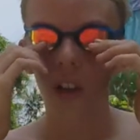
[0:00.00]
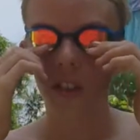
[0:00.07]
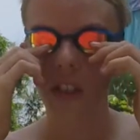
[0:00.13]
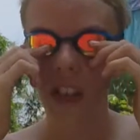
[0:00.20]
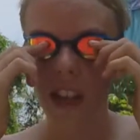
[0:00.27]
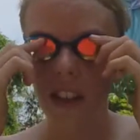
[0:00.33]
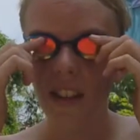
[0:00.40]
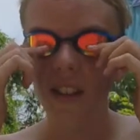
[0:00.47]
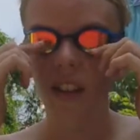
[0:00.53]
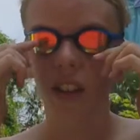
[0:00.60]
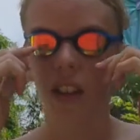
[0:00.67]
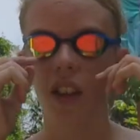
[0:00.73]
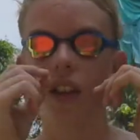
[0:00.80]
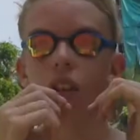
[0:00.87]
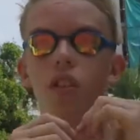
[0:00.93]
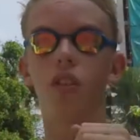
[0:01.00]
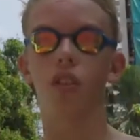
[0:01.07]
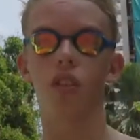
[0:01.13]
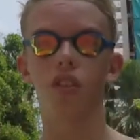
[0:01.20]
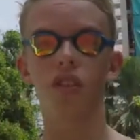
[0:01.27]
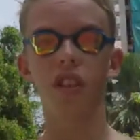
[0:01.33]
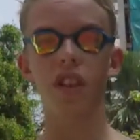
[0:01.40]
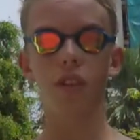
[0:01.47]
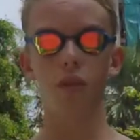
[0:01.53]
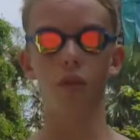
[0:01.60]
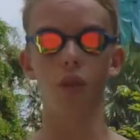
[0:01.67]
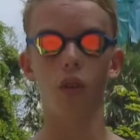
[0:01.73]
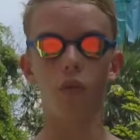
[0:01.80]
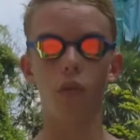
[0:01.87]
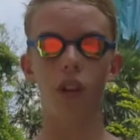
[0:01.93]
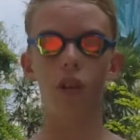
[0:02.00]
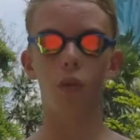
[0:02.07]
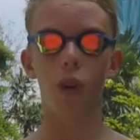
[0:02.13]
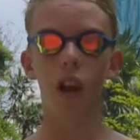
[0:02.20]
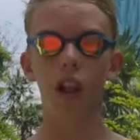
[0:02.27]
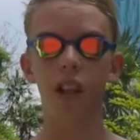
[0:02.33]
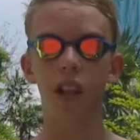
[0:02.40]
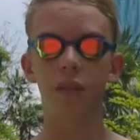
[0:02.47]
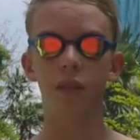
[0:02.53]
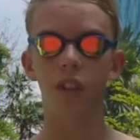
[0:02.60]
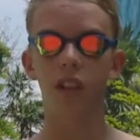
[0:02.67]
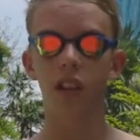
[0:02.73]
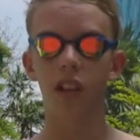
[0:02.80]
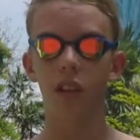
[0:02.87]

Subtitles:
tint, you can see through it really well even